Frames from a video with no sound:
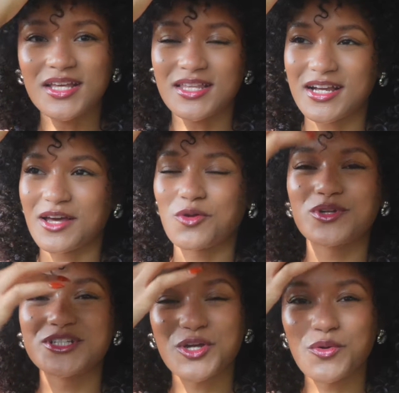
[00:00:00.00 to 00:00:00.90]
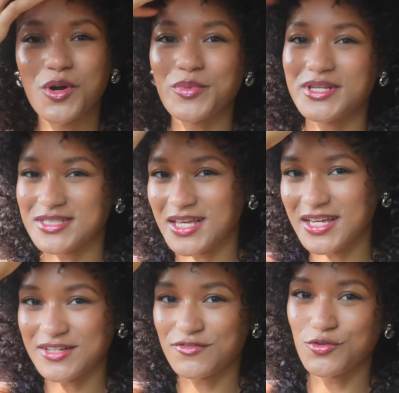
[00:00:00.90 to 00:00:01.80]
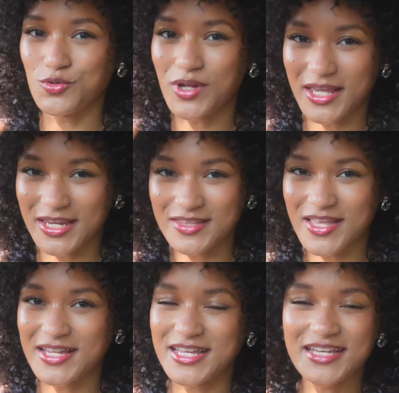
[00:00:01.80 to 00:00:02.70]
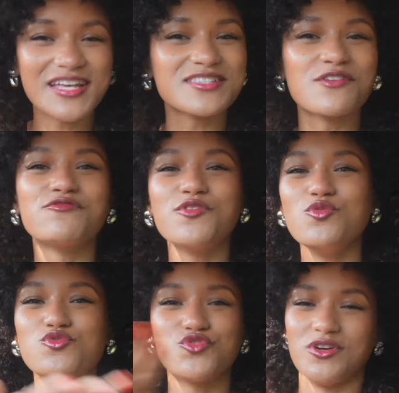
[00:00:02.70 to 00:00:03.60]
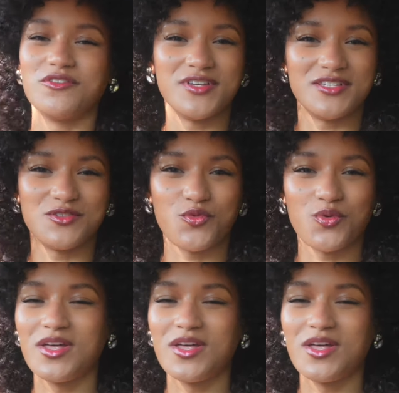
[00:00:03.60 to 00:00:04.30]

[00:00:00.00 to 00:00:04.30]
Like, I don't want to show up and it's like food I can eat that day. That's a food truck festival.